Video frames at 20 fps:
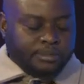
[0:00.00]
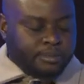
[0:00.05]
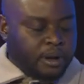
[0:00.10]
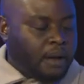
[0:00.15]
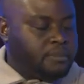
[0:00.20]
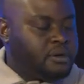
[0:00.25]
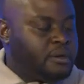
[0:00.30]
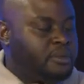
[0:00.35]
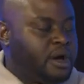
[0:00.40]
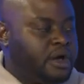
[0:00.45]

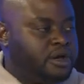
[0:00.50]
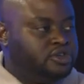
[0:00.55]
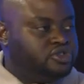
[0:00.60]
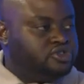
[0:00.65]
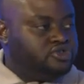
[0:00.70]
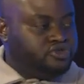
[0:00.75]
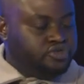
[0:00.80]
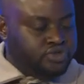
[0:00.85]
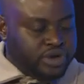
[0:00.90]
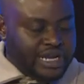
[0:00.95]
problem are you
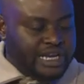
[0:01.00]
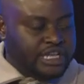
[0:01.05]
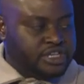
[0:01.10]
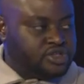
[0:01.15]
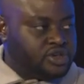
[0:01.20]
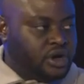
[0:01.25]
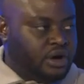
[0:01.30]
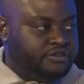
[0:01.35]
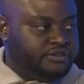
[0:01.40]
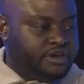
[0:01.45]
really
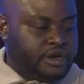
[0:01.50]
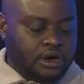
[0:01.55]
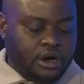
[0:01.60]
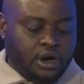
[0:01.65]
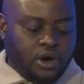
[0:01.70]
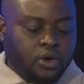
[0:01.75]
solving?